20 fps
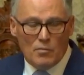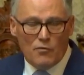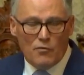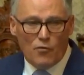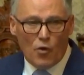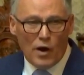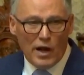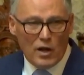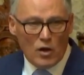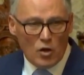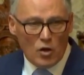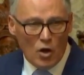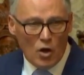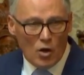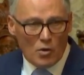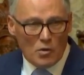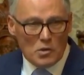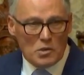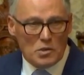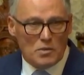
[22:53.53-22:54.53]
Before I
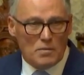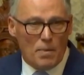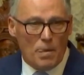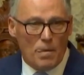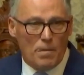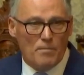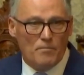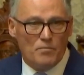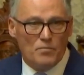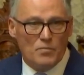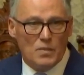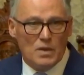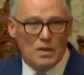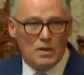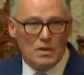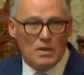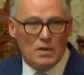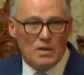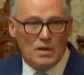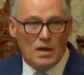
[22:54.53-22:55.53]
close,
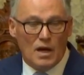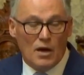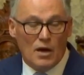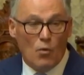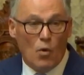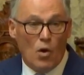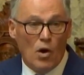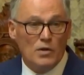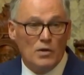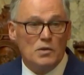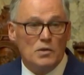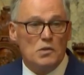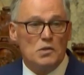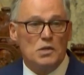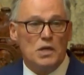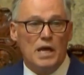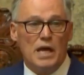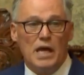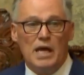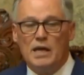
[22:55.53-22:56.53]
I want to
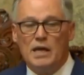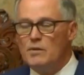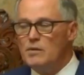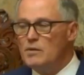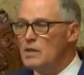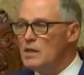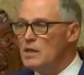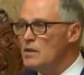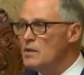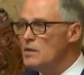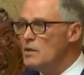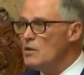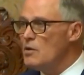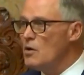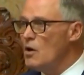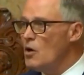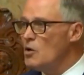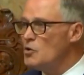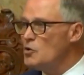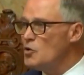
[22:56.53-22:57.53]
say that
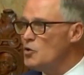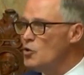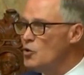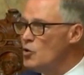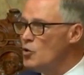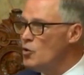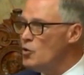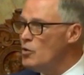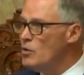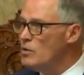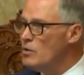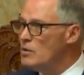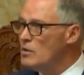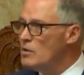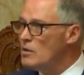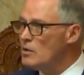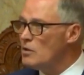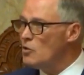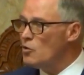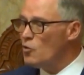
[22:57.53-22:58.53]
there are
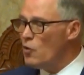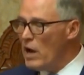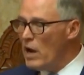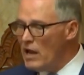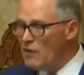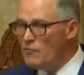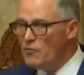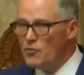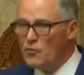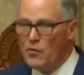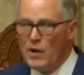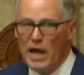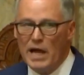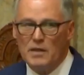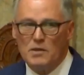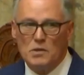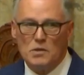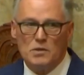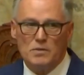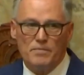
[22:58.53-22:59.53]
two grave
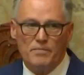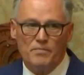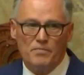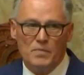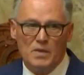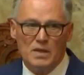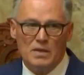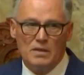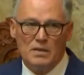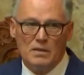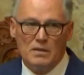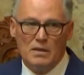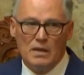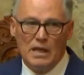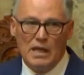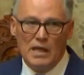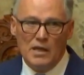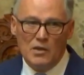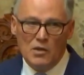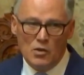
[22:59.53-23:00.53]
threats
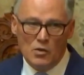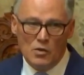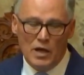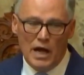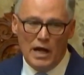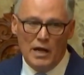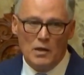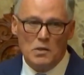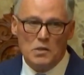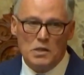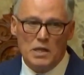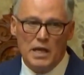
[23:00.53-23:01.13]
in the United